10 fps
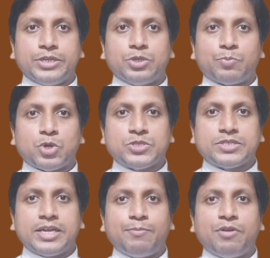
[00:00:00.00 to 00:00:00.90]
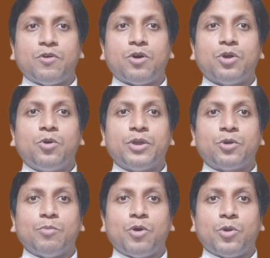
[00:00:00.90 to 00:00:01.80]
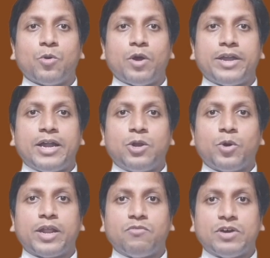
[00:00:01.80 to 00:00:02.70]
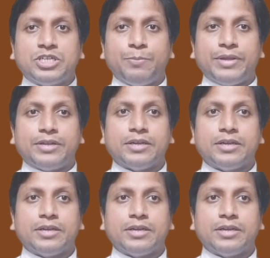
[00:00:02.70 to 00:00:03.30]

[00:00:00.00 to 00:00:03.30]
to prostrate before the Holy Kurbano and adore and worship it?